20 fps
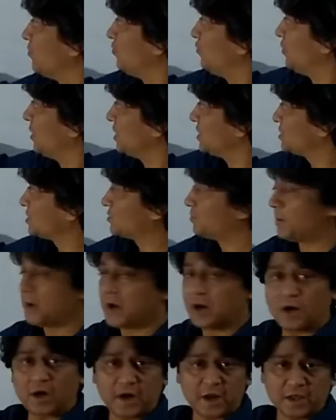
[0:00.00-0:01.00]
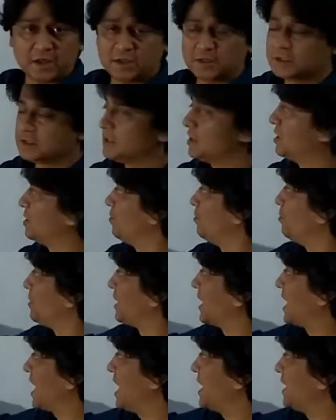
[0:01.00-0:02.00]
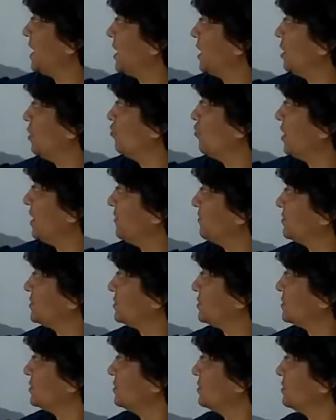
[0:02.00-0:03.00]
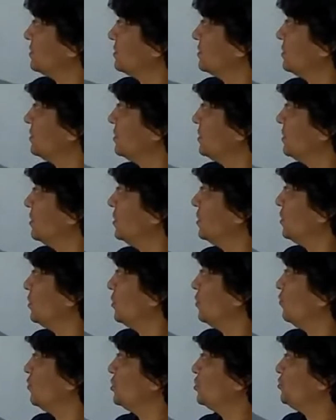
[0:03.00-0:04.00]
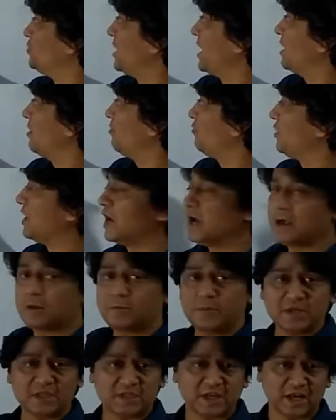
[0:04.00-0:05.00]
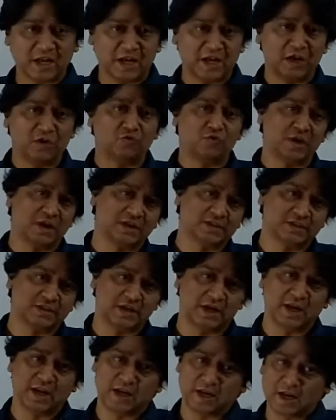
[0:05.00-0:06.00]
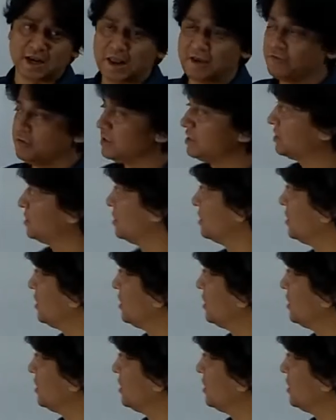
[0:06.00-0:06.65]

first part is mechanical waves, which we are basically interested in 11th.